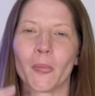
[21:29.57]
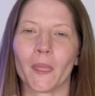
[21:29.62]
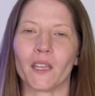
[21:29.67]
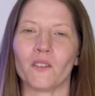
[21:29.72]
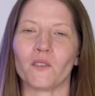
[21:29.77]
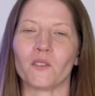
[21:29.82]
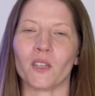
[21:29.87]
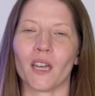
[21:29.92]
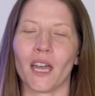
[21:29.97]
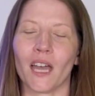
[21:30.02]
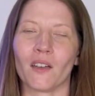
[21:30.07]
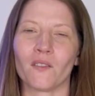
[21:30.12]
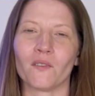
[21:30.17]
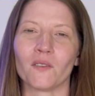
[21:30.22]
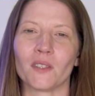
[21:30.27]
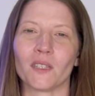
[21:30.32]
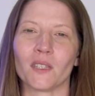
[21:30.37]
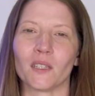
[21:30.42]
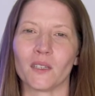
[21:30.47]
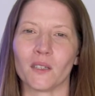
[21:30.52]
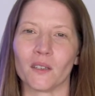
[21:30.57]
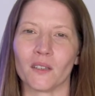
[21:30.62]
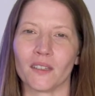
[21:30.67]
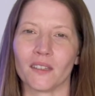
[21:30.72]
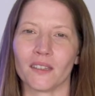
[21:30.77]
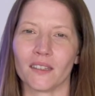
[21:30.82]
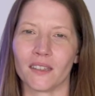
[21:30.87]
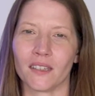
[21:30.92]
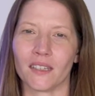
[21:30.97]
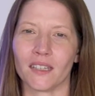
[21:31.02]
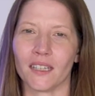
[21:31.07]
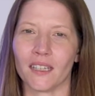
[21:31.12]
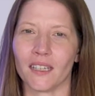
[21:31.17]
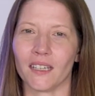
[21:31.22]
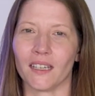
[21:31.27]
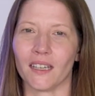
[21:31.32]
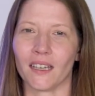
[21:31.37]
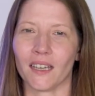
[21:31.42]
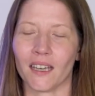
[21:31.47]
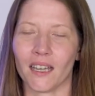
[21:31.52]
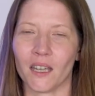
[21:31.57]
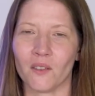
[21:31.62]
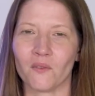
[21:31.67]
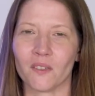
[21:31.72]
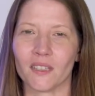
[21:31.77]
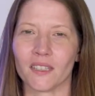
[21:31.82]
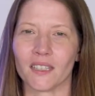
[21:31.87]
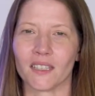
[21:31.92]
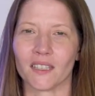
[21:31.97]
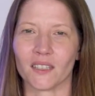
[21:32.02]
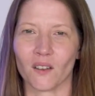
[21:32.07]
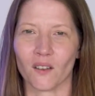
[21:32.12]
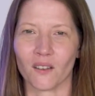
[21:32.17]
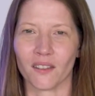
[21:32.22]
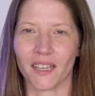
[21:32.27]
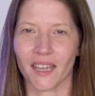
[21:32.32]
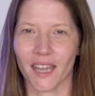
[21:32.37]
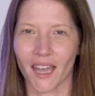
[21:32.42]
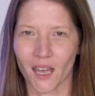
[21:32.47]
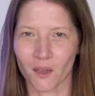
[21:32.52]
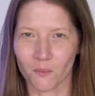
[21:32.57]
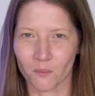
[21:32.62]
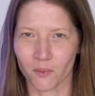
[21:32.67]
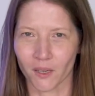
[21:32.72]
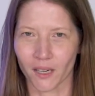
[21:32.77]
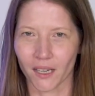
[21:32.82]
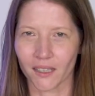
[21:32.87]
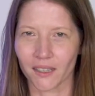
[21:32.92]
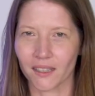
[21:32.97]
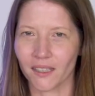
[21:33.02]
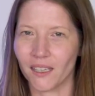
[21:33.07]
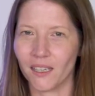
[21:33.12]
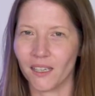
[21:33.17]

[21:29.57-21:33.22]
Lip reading: If you have the emphasis on the out breath,